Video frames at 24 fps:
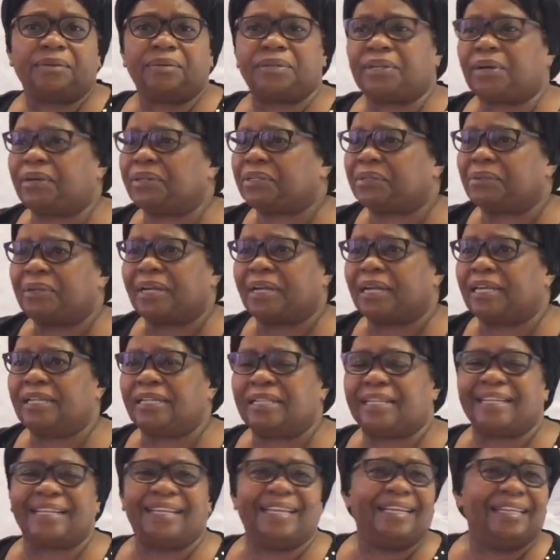without doing
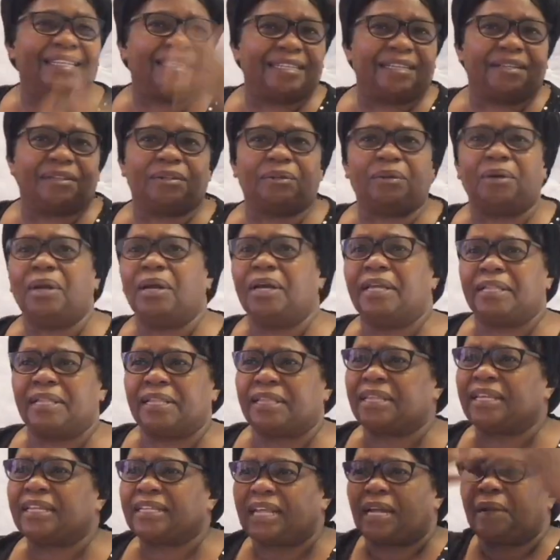anything, eating the
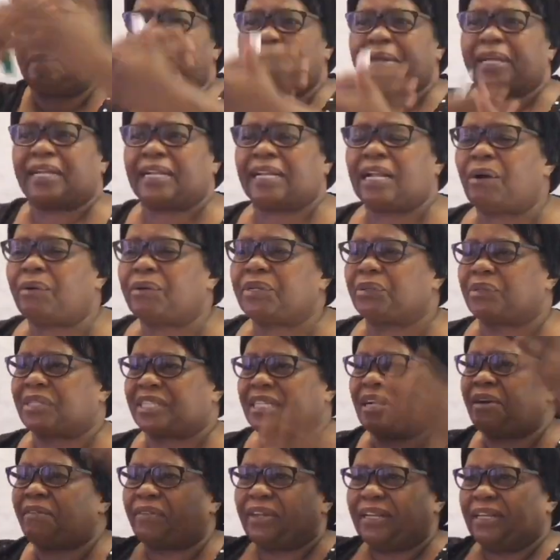thing that becloud
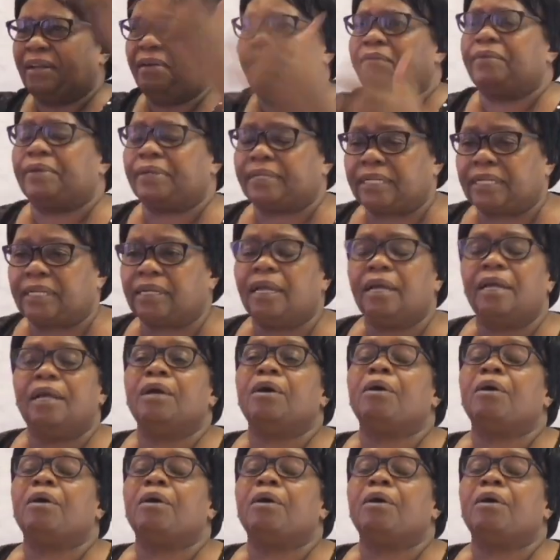yourself and everything,